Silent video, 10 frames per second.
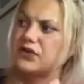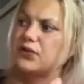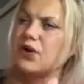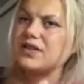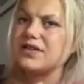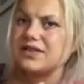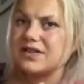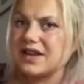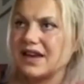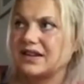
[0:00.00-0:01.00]
to
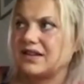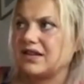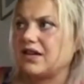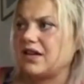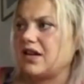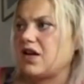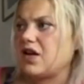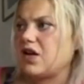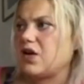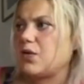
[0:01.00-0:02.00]
understand
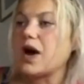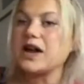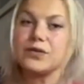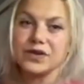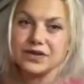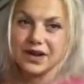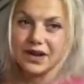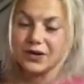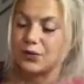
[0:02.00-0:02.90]
why it was there,